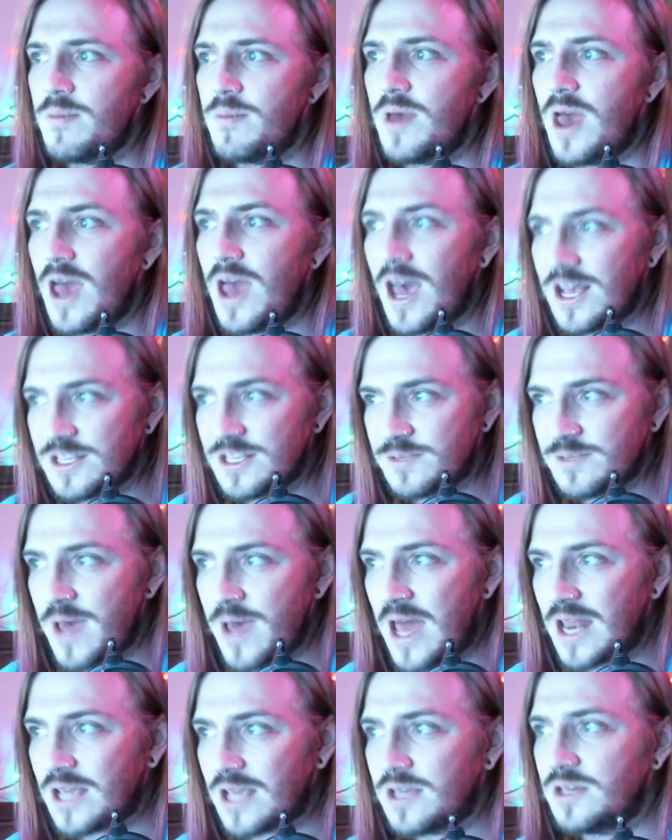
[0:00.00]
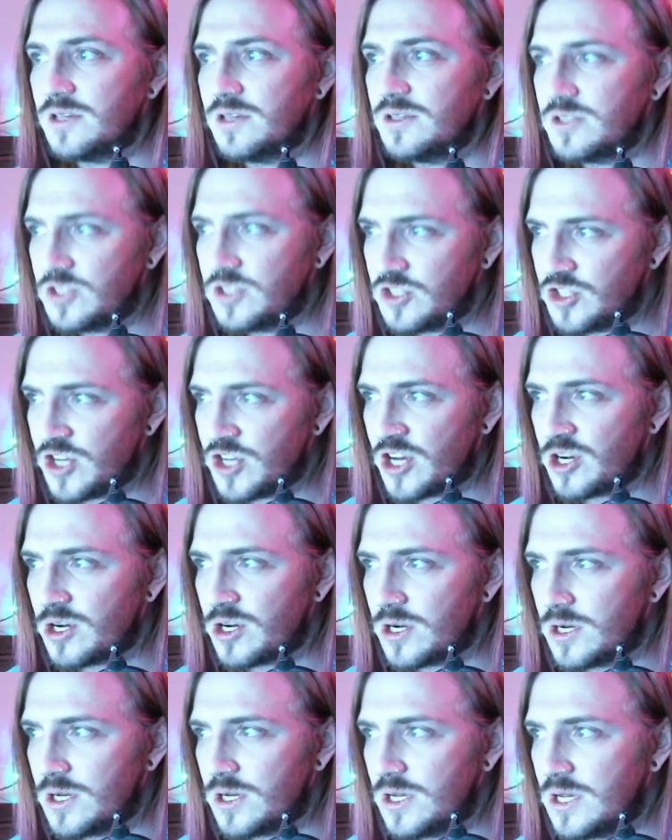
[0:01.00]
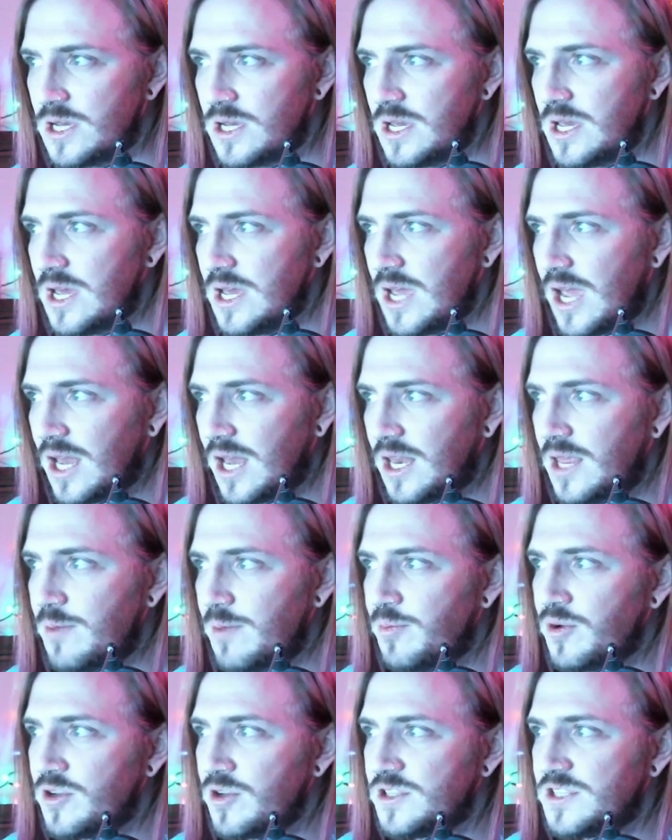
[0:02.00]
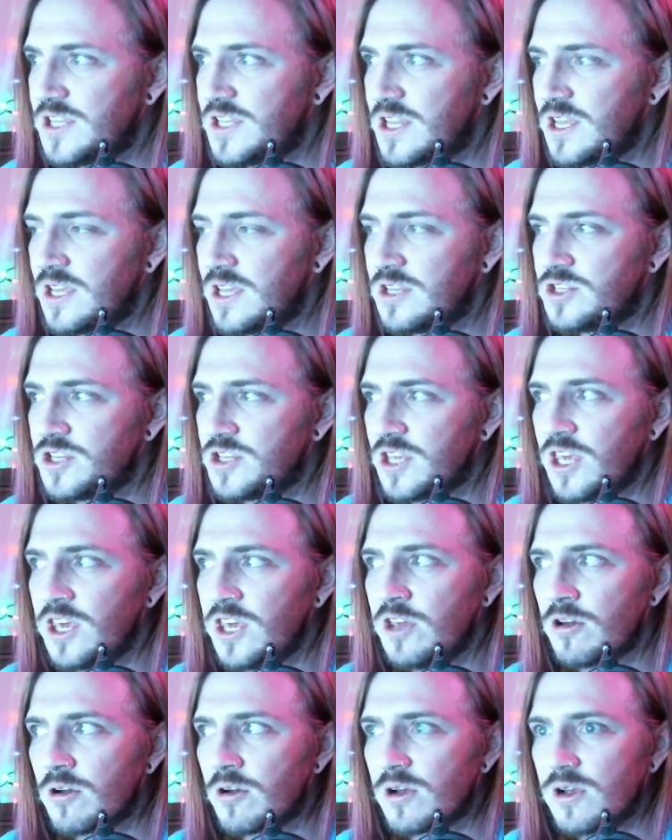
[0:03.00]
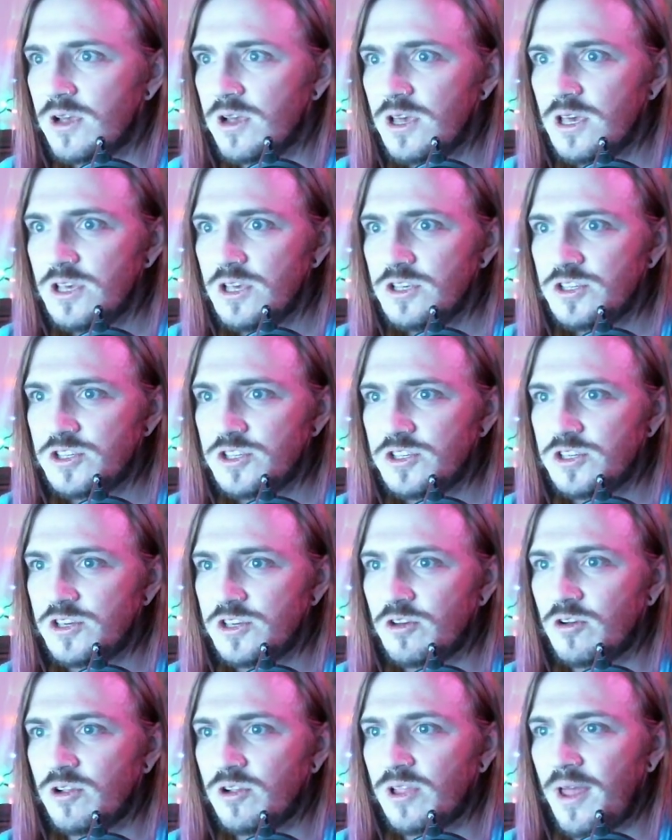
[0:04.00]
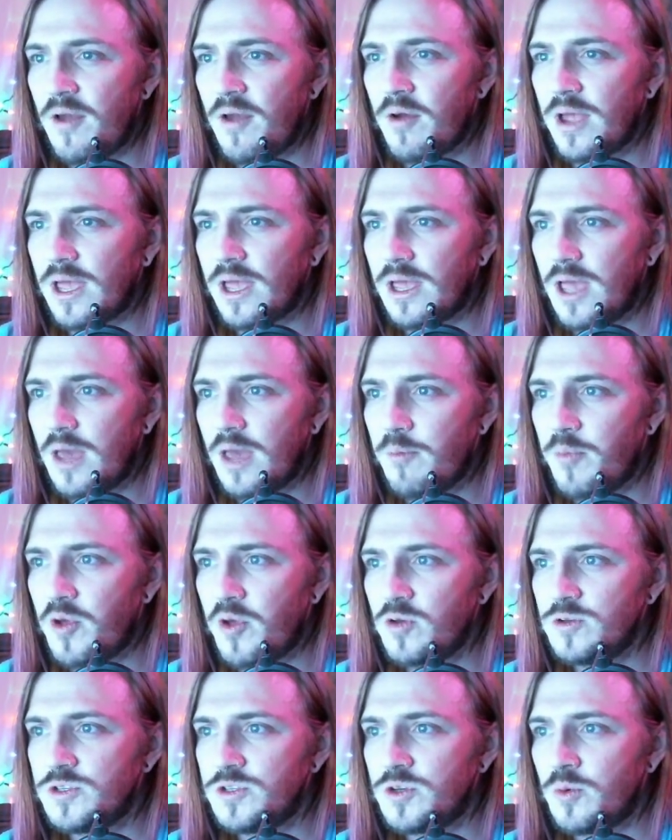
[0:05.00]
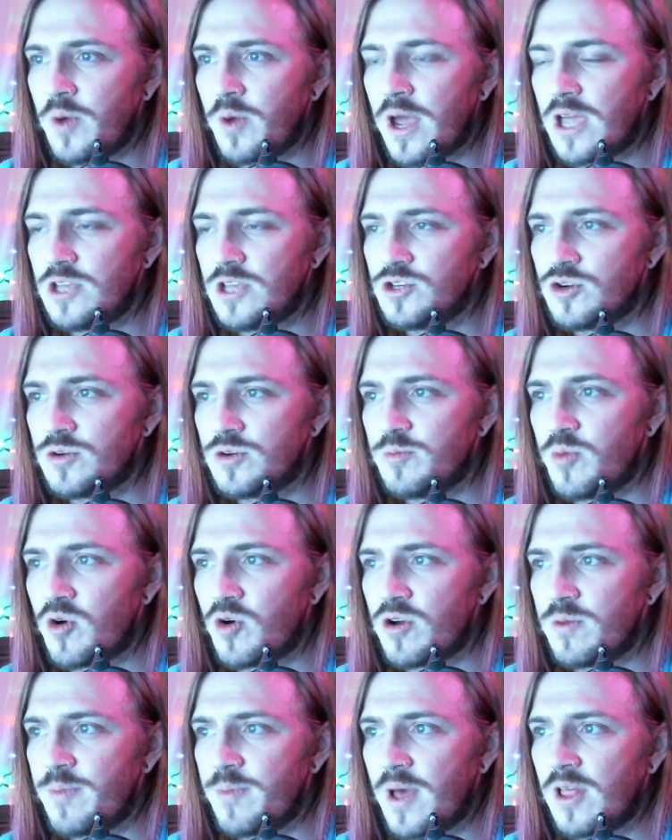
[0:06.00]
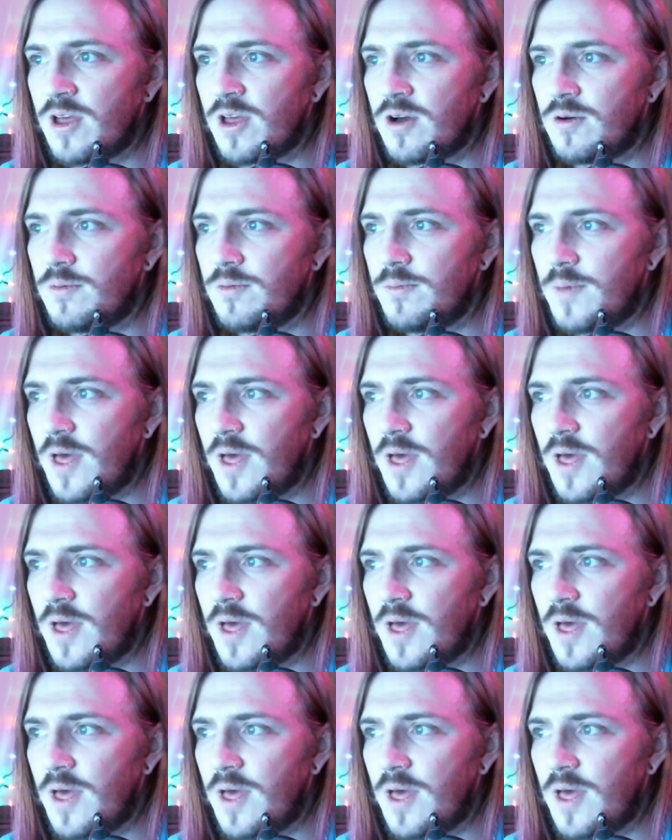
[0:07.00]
asthmatic stutter, and he puts it into gear, still glaring, and pulls away toward Portobello.